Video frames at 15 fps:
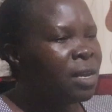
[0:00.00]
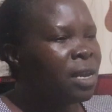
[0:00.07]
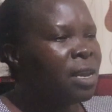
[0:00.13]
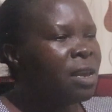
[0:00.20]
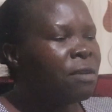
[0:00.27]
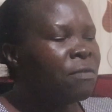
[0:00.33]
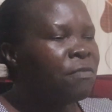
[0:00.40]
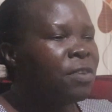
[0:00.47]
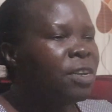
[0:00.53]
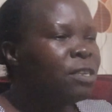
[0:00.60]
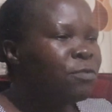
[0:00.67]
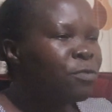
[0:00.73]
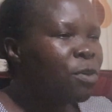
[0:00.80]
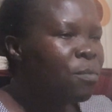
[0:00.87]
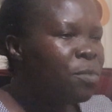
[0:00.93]
needing
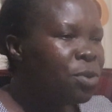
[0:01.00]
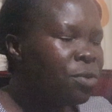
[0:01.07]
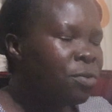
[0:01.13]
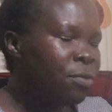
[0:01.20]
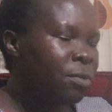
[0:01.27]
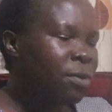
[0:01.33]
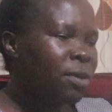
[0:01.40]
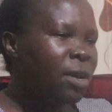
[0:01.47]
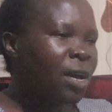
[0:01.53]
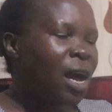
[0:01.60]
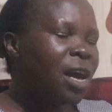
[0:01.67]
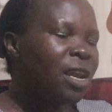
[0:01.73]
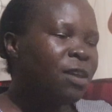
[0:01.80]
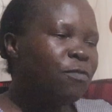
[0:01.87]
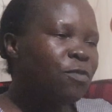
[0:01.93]
feeds from you.
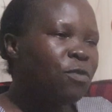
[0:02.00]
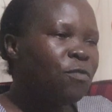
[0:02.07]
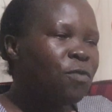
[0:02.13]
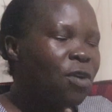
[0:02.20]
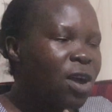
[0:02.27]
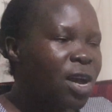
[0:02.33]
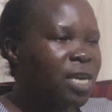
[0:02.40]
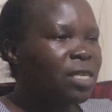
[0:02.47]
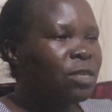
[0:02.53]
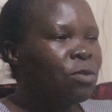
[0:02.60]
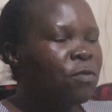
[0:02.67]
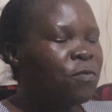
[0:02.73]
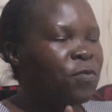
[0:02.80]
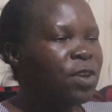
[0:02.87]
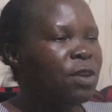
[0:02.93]
And if you focus
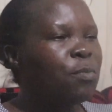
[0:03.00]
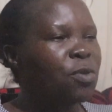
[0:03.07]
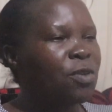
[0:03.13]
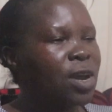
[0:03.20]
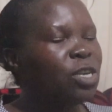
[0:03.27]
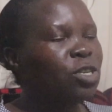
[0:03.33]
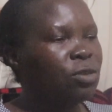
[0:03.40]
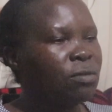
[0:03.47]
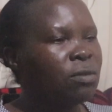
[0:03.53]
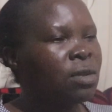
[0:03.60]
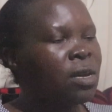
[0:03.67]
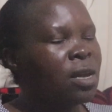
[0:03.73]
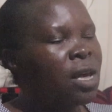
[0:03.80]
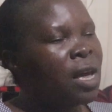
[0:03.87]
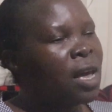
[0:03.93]
on feed production,
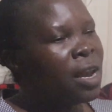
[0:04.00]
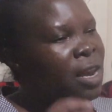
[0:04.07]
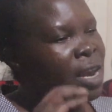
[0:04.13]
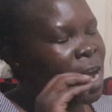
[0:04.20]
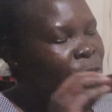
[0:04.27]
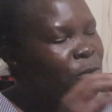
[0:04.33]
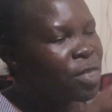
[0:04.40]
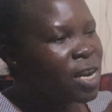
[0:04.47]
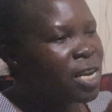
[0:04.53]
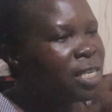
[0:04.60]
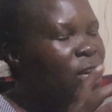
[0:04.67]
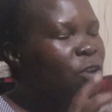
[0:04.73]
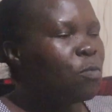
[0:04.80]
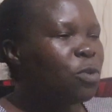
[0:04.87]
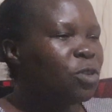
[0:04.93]
now that
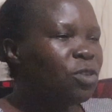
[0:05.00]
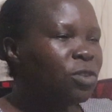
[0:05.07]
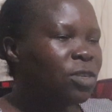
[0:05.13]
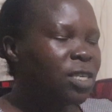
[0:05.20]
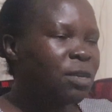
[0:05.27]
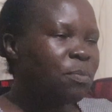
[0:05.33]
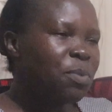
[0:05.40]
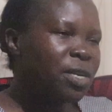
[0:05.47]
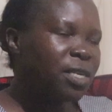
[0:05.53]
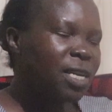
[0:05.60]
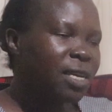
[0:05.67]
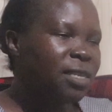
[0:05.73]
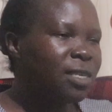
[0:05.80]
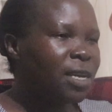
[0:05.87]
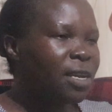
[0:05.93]
is an opportunity
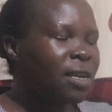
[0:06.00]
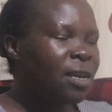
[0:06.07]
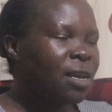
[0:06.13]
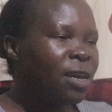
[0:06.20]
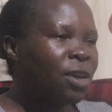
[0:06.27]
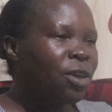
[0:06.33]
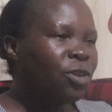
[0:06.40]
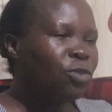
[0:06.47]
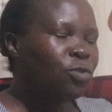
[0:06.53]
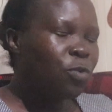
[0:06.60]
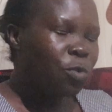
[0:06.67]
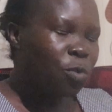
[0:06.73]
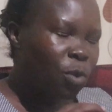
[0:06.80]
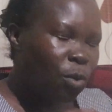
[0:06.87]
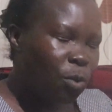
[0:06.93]
presented
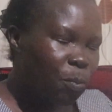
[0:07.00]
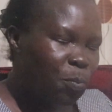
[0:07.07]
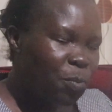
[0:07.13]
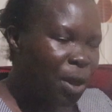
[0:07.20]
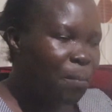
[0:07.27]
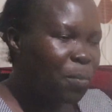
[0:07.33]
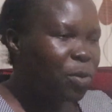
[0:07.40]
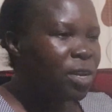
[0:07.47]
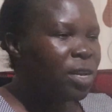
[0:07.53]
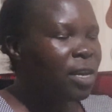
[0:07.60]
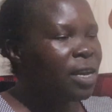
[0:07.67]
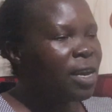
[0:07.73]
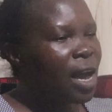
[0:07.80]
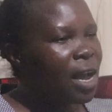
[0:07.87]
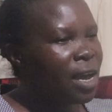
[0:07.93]
to somebody
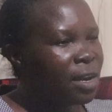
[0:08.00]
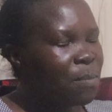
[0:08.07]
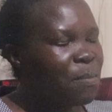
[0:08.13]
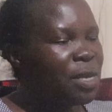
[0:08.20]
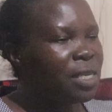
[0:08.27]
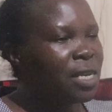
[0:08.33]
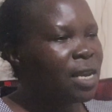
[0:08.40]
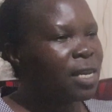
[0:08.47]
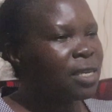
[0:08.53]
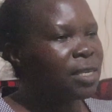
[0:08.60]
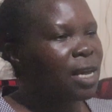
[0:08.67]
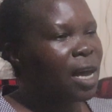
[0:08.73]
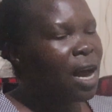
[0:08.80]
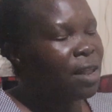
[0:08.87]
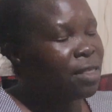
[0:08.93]
in
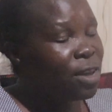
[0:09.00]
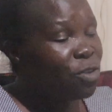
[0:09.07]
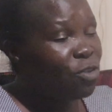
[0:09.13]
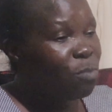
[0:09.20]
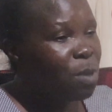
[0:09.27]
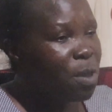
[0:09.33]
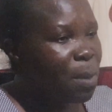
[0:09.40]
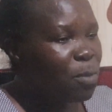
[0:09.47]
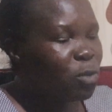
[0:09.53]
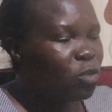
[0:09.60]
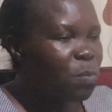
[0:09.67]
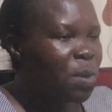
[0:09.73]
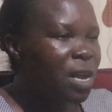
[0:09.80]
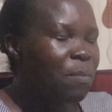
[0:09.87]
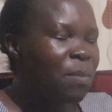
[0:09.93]
agribusiness. And then you'll be able
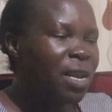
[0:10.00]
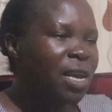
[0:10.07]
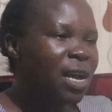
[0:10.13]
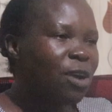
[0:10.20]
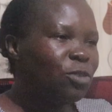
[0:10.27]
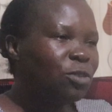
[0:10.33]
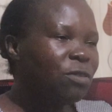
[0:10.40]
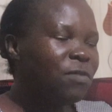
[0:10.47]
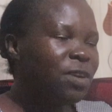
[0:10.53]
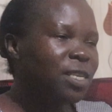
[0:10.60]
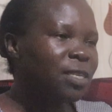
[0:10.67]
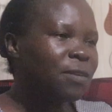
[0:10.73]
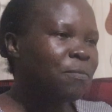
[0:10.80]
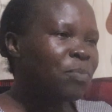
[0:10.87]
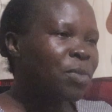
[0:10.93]
to make money out of
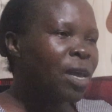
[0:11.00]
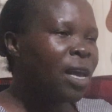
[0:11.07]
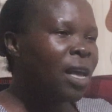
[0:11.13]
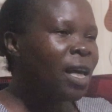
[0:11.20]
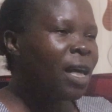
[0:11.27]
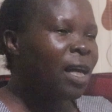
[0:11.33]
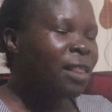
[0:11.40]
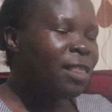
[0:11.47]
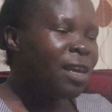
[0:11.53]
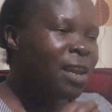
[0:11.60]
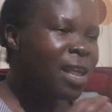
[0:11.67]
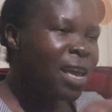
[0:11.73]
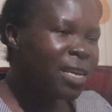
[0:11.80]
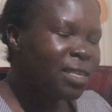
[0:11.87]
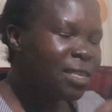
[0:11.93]
it.
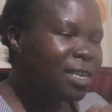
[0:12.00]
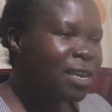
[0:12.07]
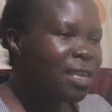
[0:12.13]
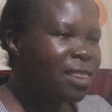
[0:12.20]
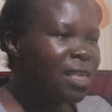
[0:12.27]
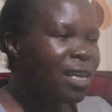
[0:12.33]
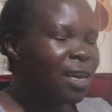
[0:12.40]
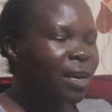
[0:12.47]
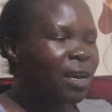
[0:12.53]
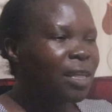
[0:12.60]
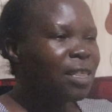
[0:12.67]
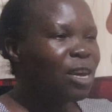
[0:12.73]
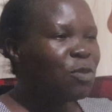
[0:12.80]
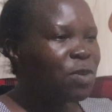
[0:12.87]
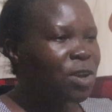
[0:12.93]
The next key thing
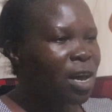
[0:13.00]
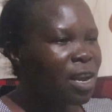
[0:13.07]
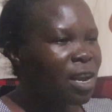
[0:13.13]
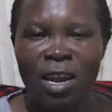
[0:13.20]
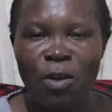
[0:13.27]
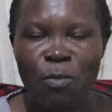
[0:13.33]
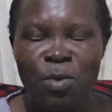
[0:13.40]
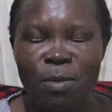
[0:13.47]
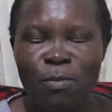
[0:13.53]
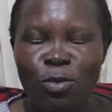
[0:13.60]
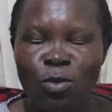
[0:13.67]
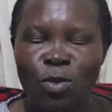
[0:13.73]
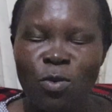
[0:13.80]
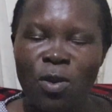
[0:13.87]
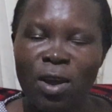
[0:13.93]
that we now be able
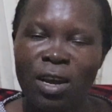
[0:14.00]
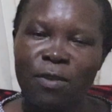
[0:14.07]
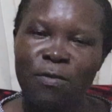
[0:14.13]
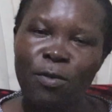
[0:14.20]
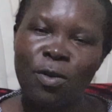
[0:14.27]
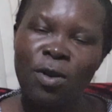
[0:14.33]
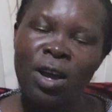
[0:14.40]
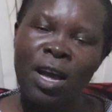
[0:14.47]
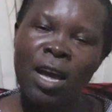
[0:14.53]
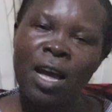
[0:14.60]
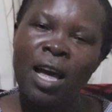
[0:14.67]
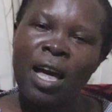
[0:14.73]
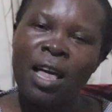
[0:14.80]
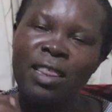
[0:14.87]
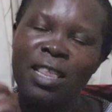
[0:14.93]
to look at for
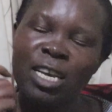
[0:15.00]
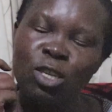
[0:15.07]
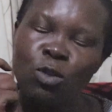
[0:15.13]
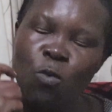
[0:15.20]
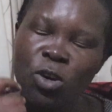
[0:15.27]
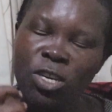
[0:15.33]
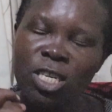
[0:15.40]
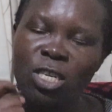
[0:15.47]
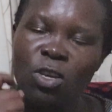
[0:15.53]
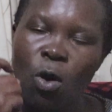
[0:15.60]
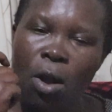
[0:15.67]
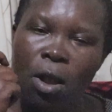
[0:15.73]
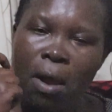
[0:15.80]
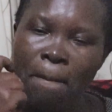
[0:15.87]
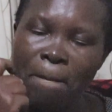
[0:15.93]
there's what is called